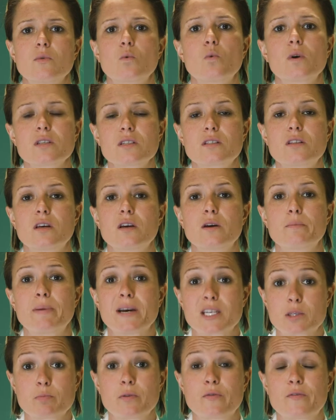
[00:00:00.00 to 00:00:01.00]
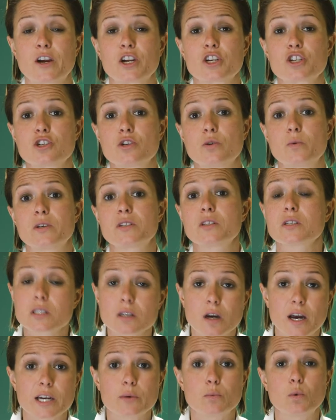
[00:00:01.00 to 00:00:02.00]
Once the pest professional has
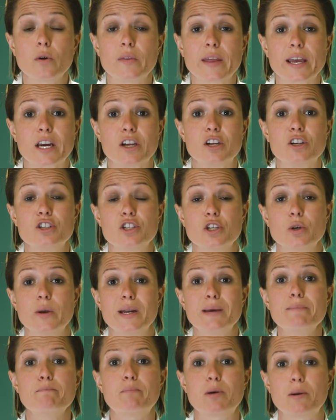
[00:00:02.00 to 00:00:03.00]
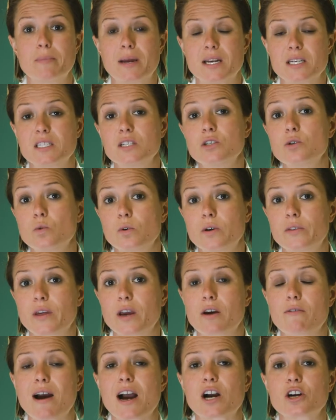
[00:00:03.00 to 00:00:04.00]
decided what they're going to do and implemented all of
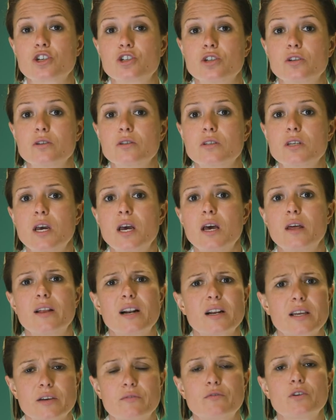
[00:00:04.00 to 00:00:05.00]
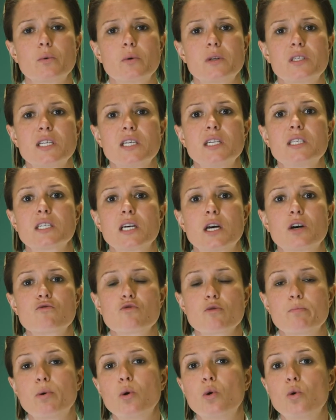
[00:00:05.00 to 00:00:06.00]
their actions, they'll give you a detailed
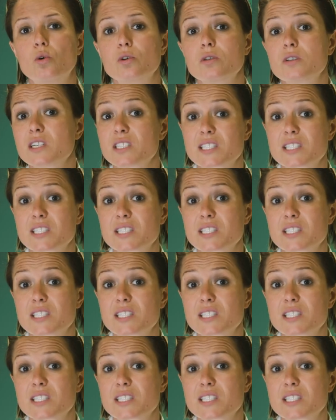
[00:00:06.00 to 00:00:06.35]
report on